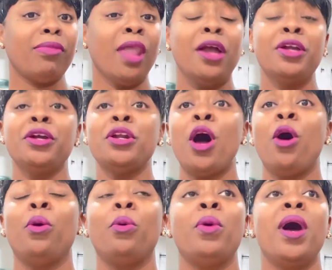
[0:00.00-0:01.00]
you
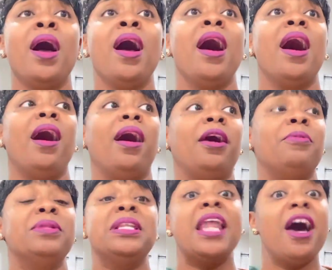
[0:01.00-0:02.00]
know,
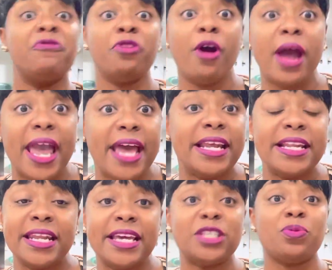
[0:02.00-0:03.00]

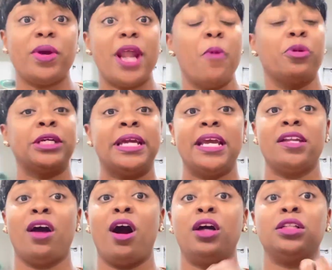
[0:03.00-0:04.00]
level-headedness where they were
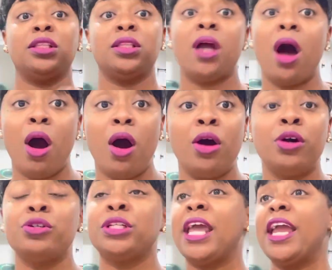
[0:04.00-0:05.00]
getting
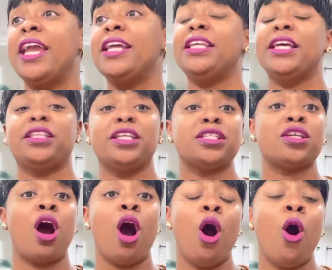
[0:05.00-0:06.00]
along. Then he did this
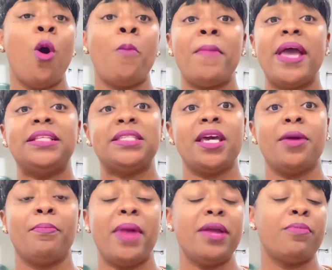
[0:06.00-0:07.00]
whole
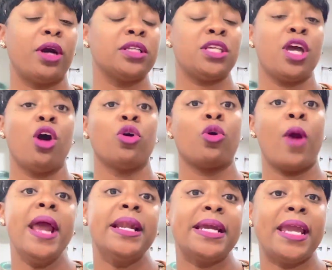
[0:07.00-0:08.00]
make Martell
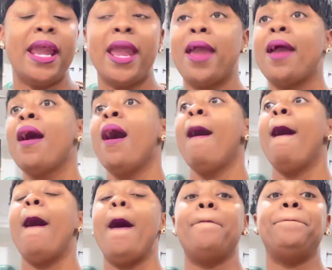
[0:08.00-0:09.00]
great again
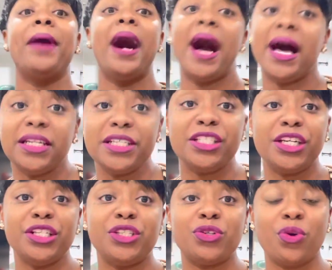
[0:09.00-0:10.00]

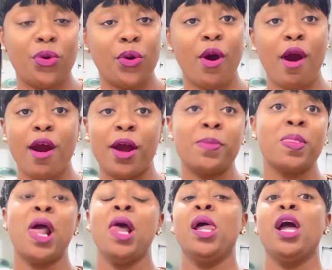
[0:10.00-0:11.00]
apology tour.
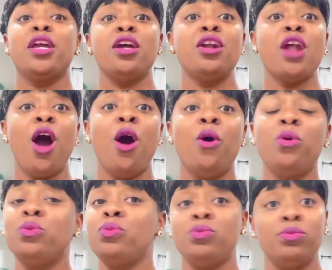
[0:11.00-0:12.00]
You know,